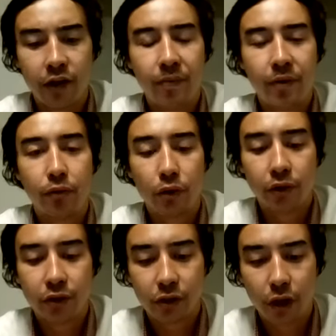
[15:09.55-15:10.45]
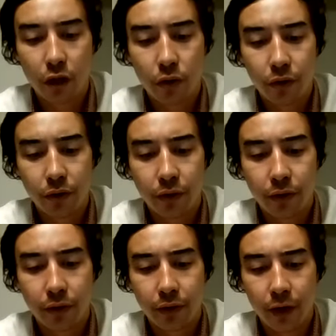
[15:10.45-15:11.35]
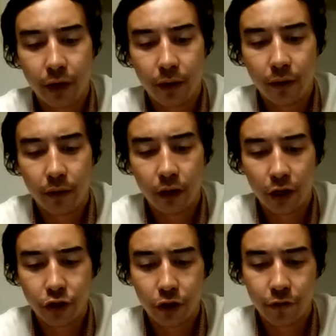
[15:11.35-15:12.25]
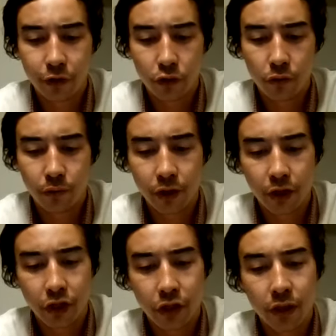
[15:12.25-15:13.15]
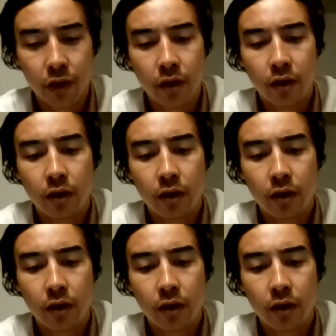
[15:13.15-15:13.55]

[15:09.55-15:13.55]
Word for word: they've been really slow with their electric vehicle production